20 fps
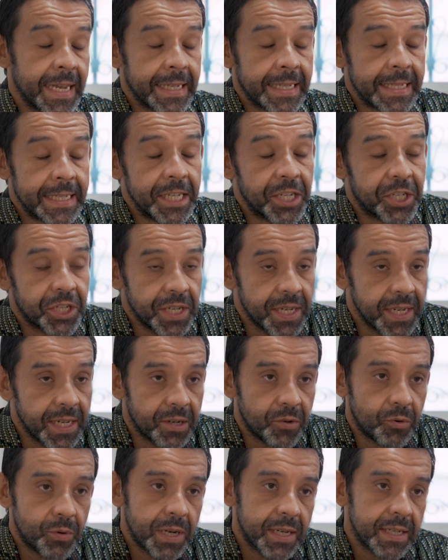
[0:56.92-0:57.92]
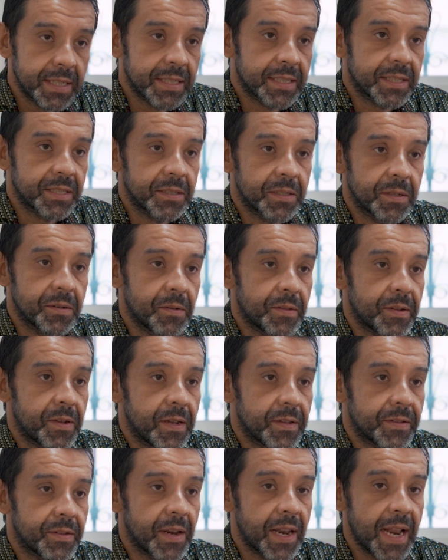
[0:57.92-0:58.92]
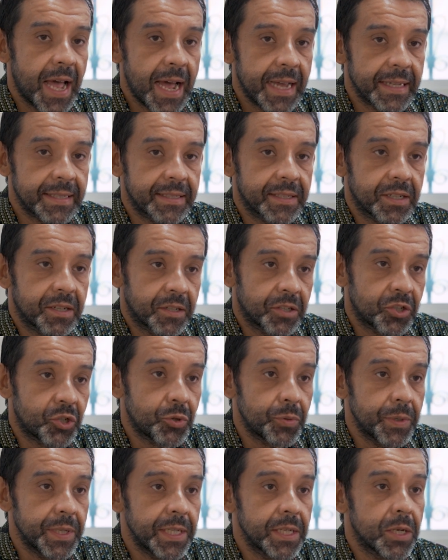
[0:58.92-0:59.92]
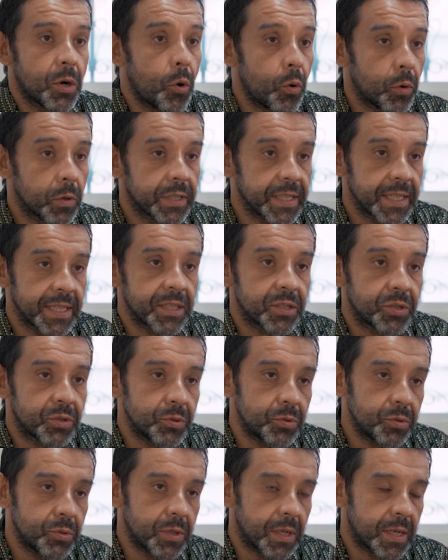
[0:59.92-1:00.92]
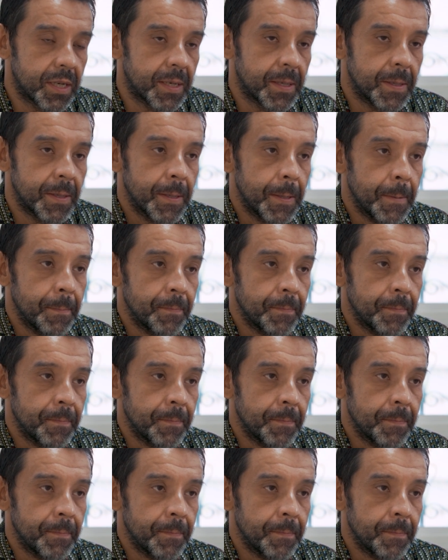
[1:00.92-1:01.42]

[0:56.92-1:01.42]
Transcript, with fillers: And Niger was, you know, the, the last country holding to, uh,